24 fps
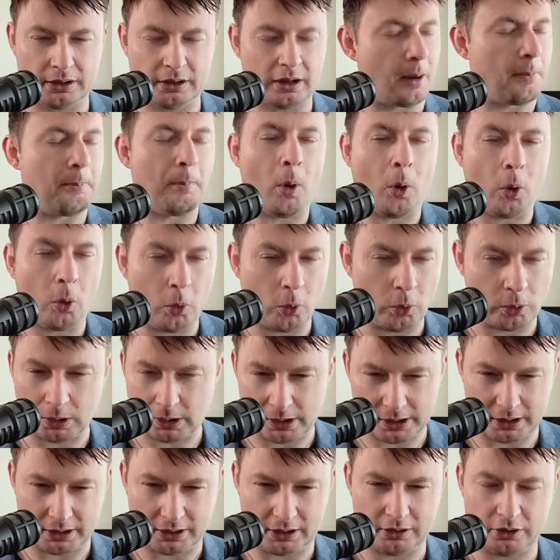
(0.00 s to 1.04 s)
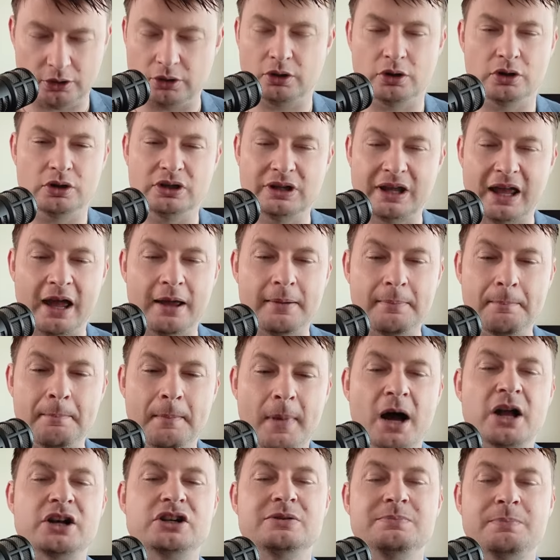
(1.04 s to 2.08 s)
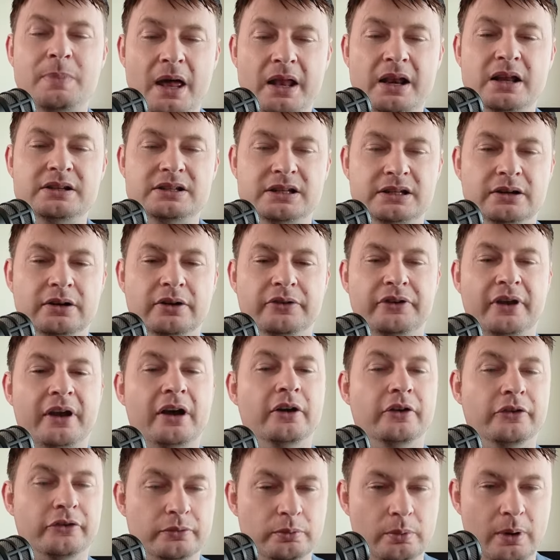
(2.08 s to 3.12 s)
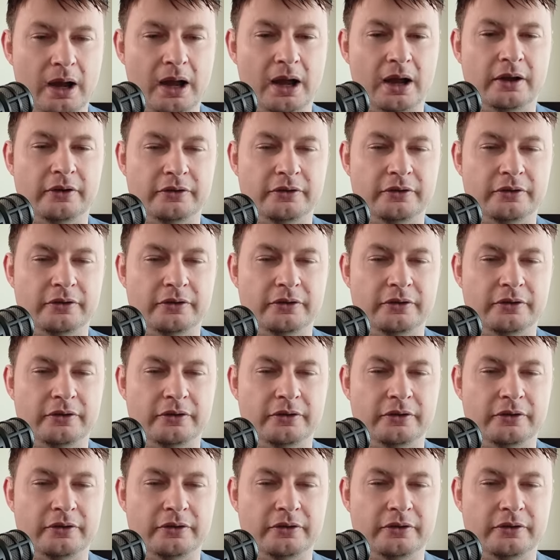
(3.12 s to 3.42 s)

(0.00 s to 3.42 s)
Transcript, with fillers: appalling. You can get much better deals elsewhere.